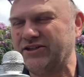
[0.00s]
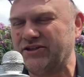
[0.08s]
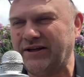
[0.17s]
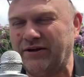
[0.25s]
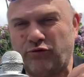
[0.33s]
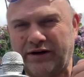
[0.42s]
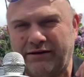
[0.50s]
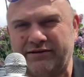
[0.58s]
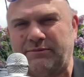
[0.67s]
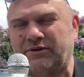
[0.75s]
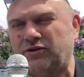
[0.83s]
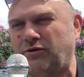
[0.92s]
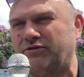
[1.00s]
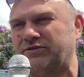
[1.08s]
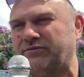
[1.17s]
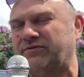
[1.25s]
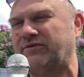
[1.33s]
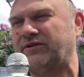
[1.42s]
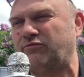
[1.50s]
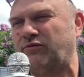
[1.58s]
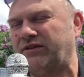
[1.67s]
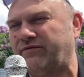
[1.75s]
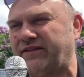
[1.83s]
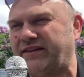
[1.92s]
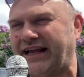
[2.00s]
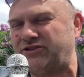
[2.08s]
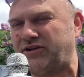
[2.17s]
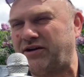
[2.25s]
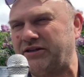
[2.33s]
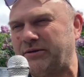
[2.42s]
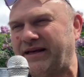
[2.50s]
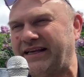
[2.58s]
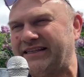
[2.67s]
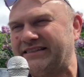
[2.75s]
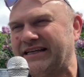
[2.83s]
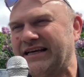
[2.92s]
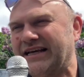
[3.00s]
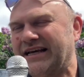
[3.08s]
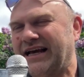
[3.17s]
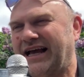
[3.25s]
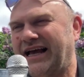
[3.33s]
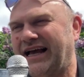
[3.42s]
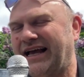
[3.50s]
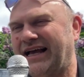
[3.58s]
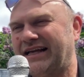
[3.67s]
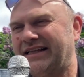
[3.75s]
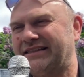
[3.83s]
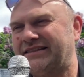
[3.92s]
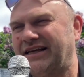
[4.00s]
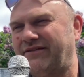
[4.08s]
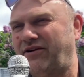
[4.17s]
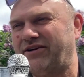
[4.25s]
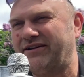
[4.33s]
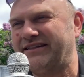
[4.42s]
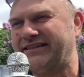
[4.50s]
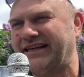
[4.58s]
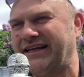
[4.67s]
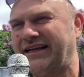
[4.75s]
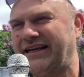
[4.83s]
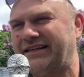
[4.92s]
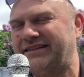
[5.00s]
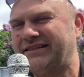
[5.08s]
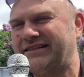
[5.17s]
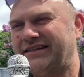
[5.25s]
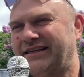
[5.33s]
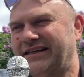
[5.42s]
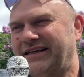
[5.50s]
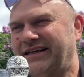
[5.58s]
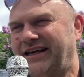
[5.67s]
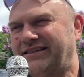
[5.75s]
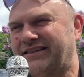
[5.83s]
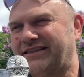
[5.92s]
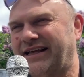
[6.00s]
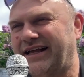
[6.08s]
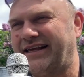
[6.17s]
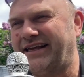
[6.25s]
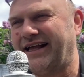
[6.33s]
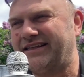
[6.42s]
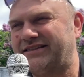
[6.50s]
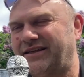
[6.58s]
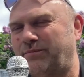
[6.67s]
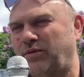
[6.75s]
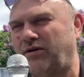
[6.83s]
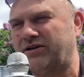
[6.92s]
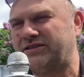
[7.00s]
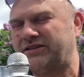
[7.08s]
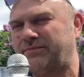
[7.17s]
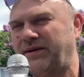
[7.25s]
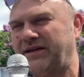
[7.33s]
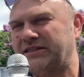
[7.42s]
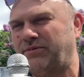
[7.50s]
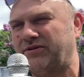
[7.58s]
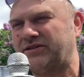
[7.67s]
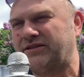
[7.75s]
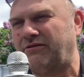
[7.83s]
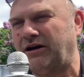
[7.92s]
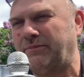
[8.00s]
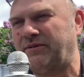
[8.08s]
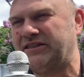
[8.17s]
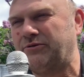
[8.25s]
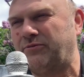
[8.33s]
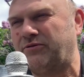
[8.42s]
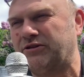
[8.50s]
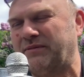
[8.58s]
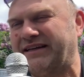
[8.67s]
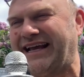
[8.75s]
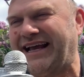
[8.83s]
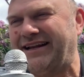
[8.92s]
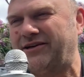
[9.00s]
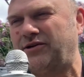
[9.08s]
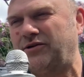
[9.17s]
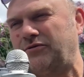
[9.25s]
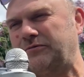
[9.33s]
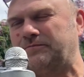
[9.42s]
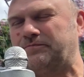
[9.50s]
in real time, of course, with the theatrical of the piece, and very good indeed. He gets the box, bits of the box go up. This is all, of course, mechanical.